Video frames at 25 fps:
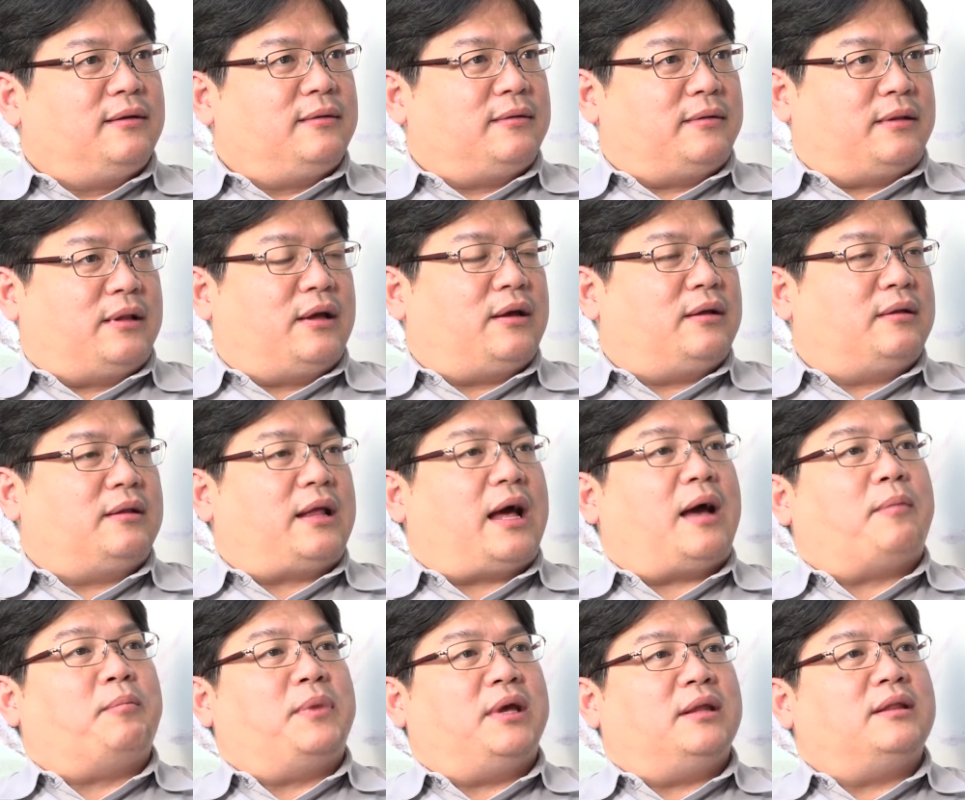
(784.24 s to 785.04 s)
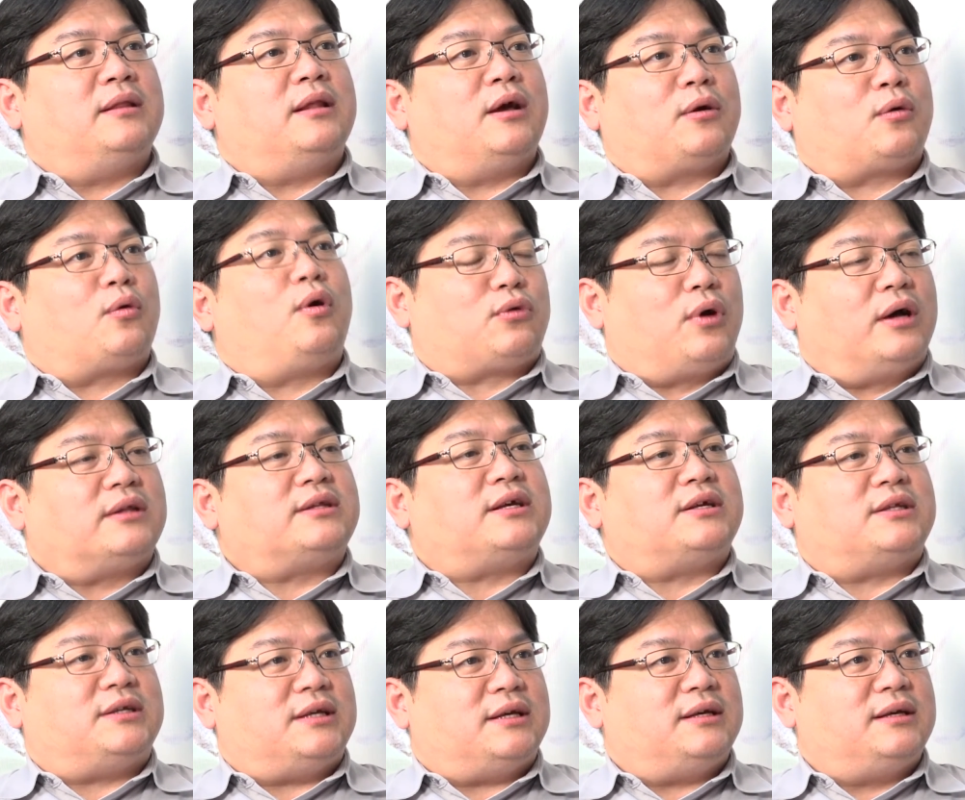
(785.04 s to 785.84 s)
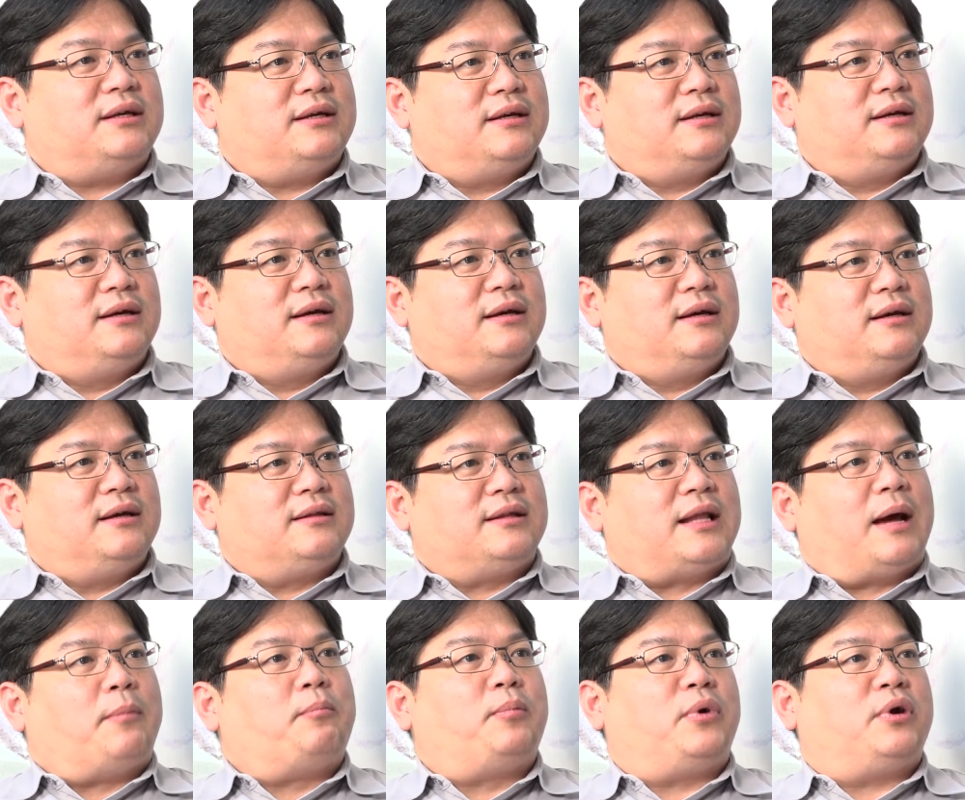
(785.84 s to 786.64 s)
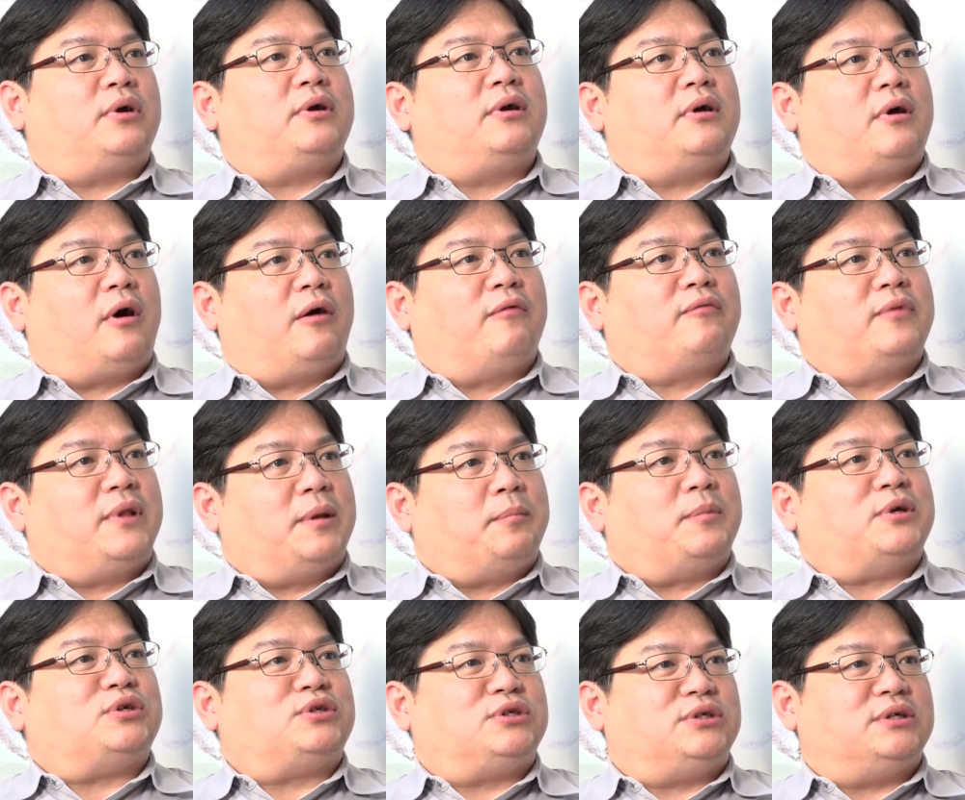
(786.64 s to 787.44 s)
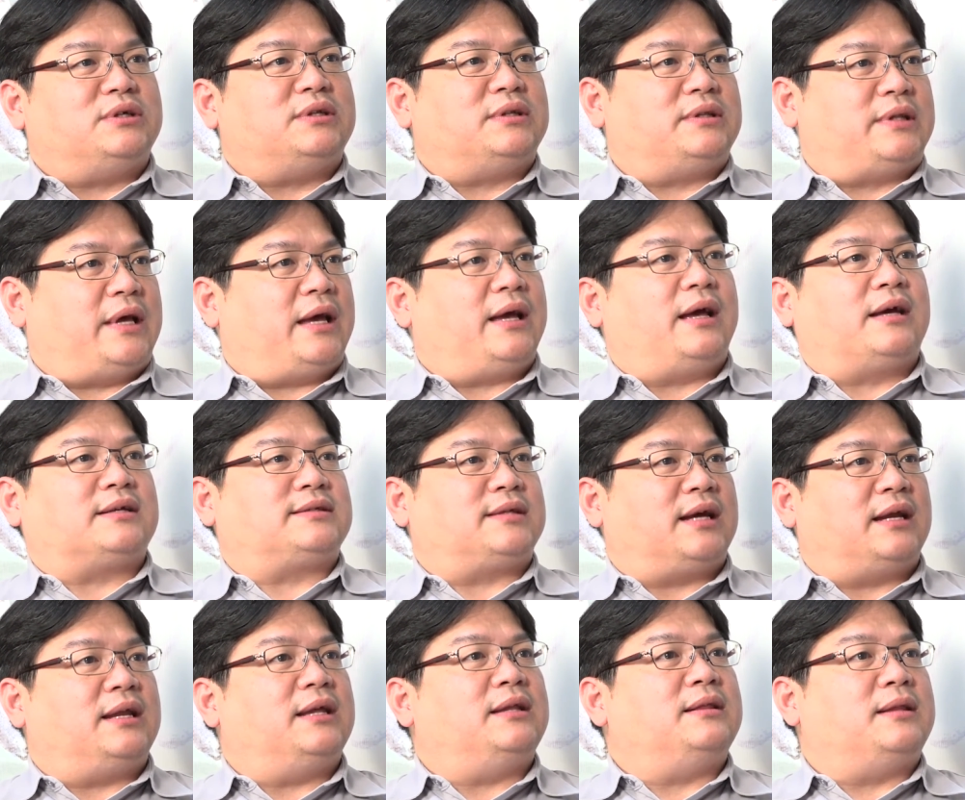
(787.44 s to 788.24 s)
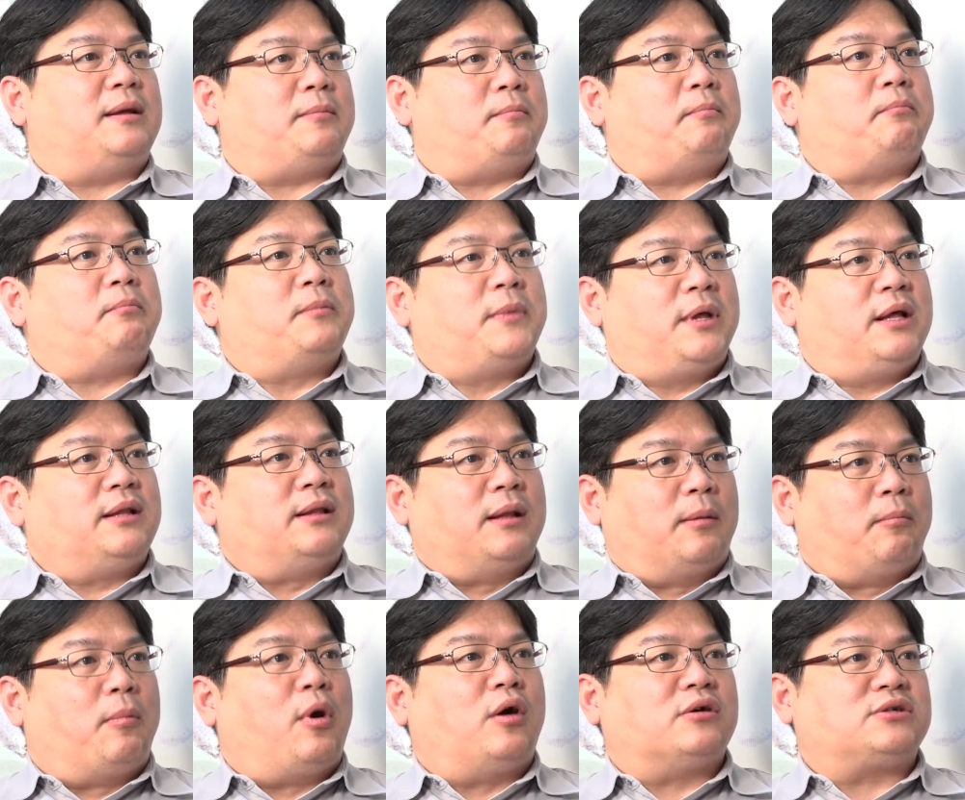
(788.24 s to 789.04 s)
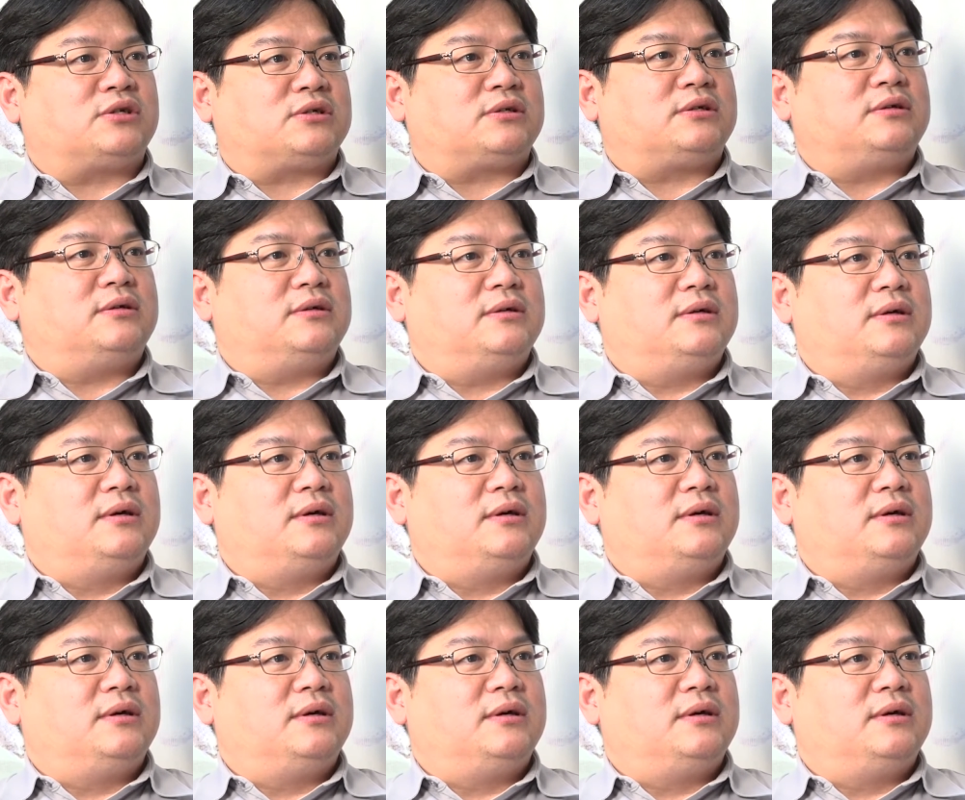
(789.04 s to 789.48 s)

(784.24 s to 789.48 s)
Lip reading: The quantity, number of the machine they are selling the most.